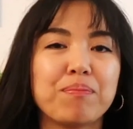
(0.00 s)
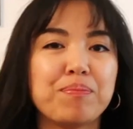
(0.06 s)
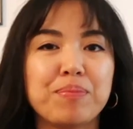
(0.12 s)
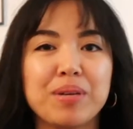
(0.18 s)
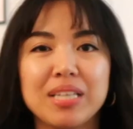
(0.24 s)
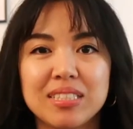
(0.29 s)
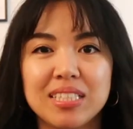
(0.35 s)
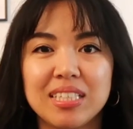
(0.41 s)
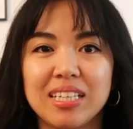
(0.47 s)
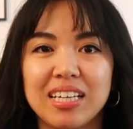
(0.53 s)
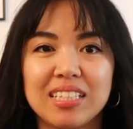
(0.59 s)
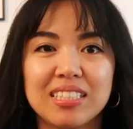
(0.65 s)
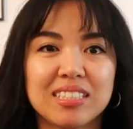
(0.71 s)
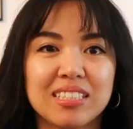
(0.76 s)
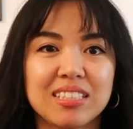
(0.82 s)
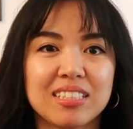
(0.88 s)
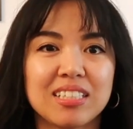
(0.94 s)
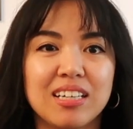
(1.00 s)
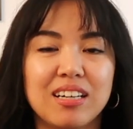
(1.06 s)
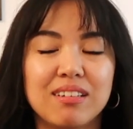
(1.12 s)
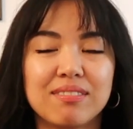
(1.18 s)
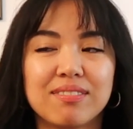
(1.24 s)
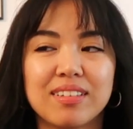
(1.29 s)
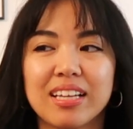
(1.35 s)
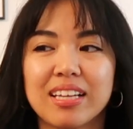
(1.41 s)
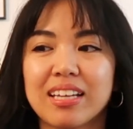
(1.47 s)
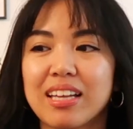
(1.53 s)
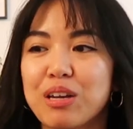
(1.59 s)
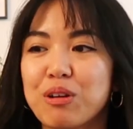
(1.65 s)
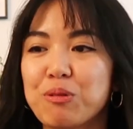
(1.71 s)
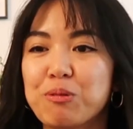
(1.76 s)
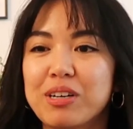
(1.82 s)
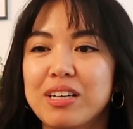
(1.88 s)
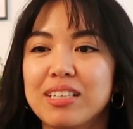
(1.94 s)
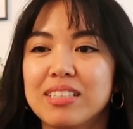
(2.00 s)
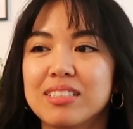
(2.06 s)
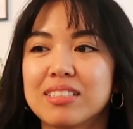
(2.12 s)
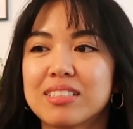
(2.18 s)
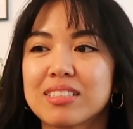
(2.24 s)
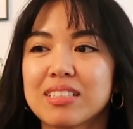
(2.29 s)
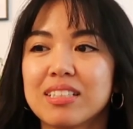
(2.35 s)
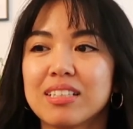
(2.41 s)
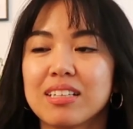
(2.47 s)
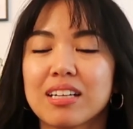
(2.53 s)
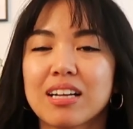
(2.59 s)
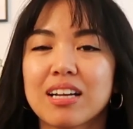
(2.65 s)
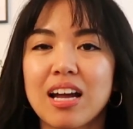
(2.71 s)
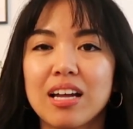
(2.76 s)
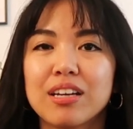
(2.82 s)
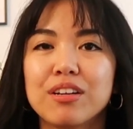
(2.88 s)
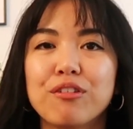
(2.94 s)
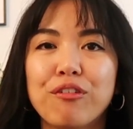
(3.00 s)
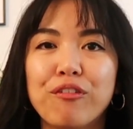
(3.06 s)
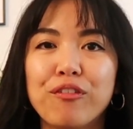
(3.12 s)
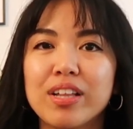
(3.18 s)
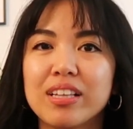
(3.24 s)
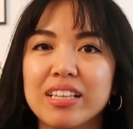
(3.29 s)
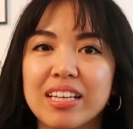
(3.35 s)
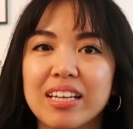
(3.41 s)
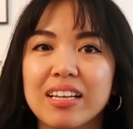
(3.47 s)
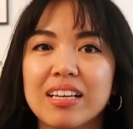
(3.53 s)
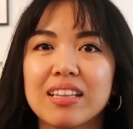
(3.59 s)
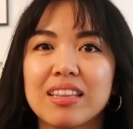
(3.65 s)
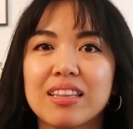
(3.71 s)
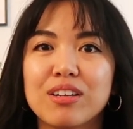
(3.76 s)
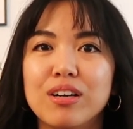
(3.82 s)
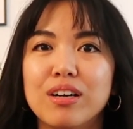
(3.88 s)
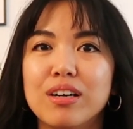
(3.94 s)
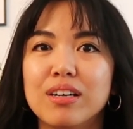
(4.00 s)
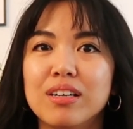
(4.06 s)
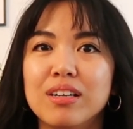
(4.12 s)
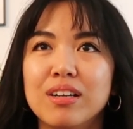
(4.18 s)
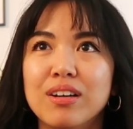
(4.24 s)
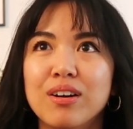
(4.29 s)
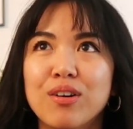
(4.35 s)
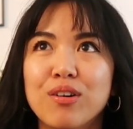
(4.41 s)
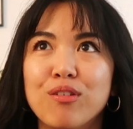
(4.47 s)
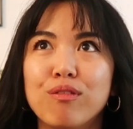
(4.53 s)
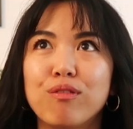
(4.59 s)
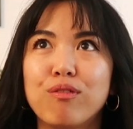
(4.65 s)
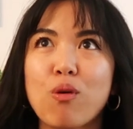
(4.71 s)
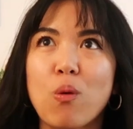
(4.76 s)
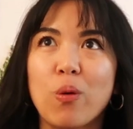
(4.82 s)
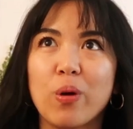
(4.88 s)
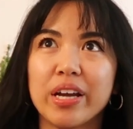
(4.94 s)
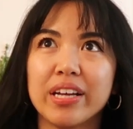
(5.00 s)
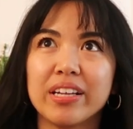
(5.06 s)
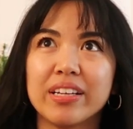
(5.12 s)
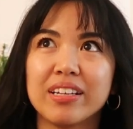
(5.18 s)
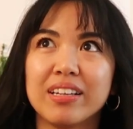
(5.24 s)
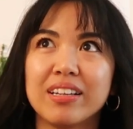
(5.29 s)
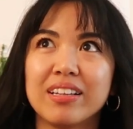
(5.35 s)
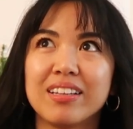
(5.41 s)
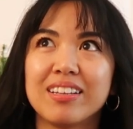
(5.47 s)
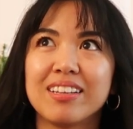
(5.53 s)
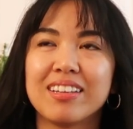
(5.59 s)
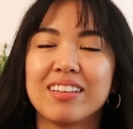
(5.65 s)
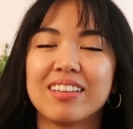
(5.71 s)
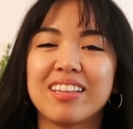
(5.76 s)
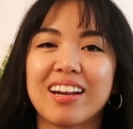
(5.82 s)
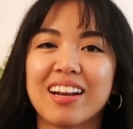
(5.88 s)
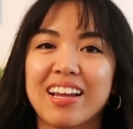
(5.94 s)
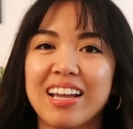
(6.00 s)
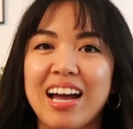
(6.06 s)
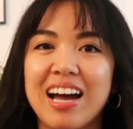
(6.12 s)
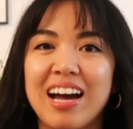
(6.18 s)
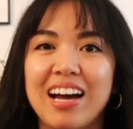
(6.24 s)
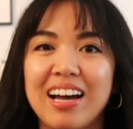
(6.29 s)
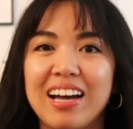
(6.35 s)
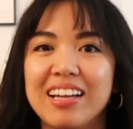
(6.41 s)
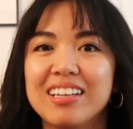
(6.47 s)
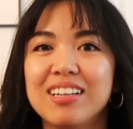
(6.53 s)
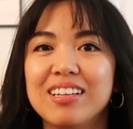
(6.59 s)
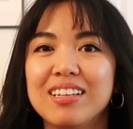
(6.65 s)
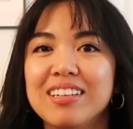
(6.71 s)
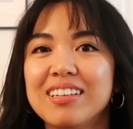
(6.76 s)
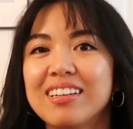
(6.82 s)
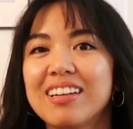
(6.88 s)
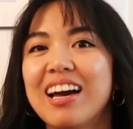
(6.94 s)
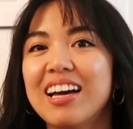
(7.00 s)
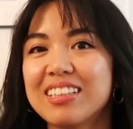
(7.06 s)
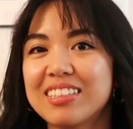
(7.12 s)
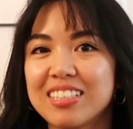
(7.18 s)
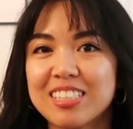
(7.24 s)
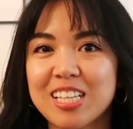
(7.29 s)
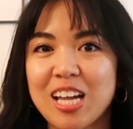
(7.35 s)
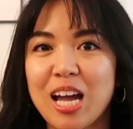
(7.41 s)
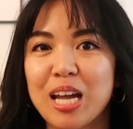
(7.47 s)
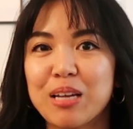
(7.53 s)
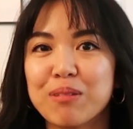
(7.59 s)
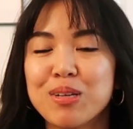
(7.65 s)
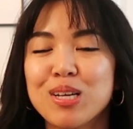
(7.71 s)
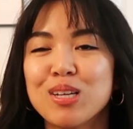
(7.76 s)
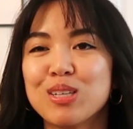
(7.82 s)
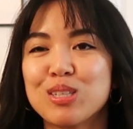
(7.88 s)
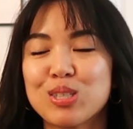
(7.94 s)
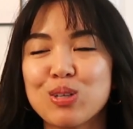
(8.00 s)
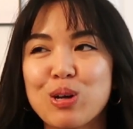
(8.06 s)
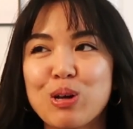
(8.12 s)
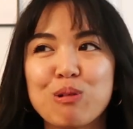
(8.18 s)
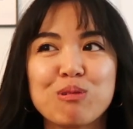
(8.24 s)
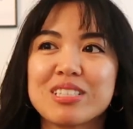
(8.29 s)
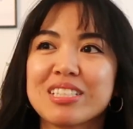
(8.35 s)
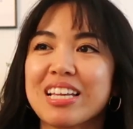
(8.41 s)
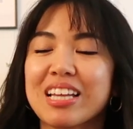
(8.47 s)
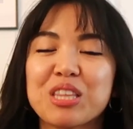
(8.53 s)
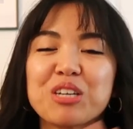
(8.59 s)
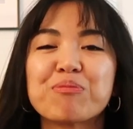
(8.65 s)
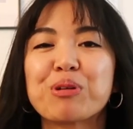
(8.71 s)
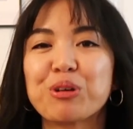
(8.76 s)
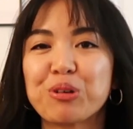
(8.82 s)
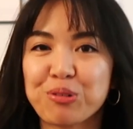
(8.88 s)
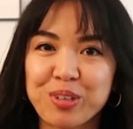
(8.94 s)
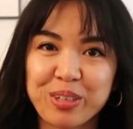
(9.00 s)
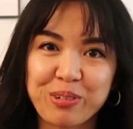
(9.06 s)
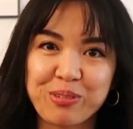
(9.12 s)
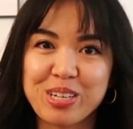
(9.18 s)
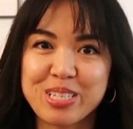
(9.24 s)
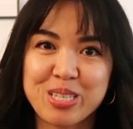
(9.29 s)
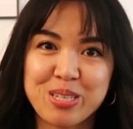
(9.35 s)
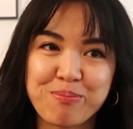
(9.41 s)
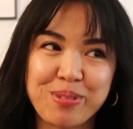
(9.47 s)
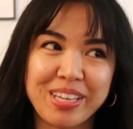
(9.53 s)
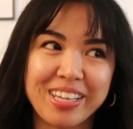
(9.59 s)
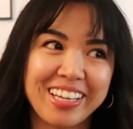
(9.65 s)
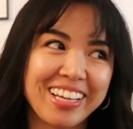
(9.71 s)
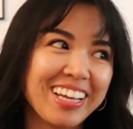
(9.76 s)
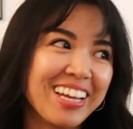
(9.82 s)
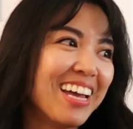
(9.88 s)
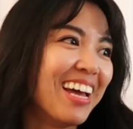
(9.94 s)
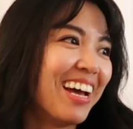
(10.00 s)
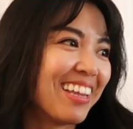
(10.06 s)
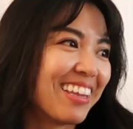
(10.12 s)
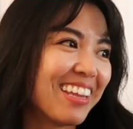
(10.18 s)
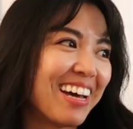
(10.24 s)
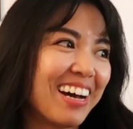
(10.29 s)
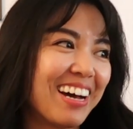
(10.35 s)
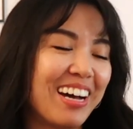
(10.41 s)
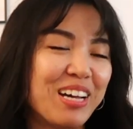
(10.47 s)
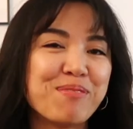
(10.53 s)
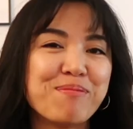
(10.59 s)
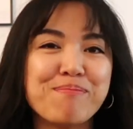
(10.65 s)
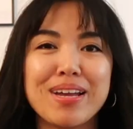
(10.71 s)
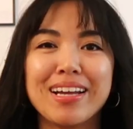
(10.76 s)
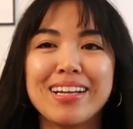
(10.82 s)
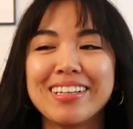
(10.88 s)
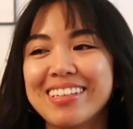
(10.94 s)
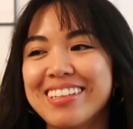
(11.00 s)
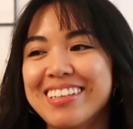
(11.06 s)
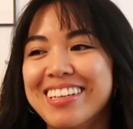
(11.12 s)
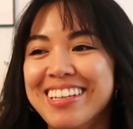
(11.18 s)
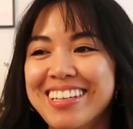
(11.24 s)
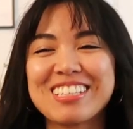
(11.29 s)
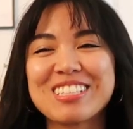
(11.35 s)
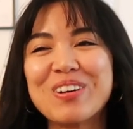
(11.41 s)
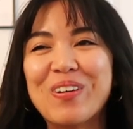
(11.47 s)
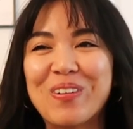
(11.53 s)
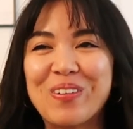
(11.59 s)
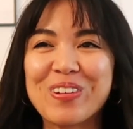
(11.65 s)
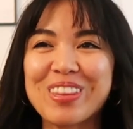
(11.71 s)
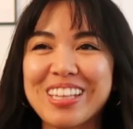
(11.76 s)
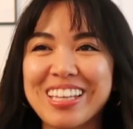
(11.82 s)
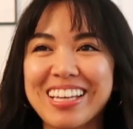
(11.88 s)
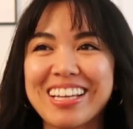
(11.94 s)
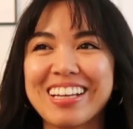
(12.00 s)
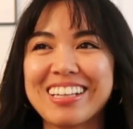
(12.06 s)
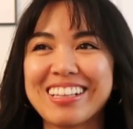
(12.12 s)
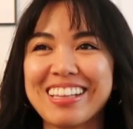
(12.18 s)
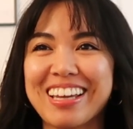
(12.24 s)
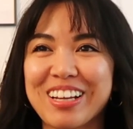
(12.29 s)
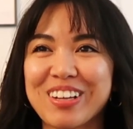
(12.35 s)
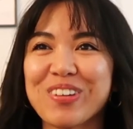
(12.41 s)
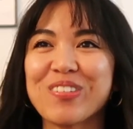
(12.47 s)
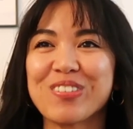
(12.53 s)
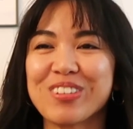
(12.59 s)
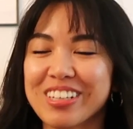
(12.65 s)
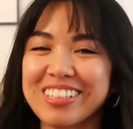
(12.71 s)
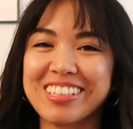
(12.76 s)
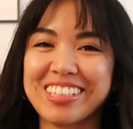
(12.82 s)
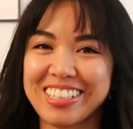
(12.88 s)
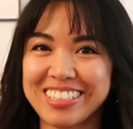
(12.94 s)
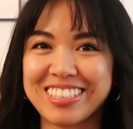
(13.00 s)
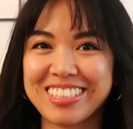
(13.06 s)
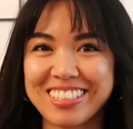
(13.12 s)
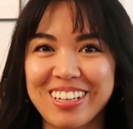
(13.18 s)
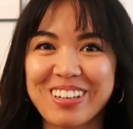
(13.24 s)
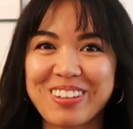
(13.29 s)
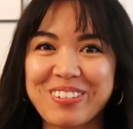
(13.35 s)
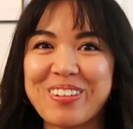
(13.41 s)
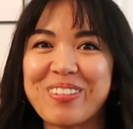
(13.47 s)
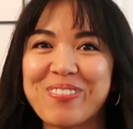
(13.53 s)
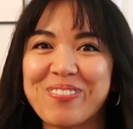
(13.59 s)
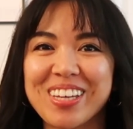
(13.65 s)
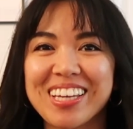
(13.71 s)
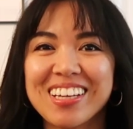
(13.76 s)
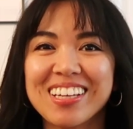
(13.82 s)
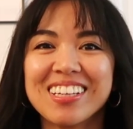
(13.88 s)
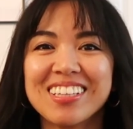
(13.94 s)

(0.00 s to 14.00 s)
B T S itself, like, it was kind of filling the void that I had at the time. So it was like the perfect recipe that made this whole thing like really stuck with me.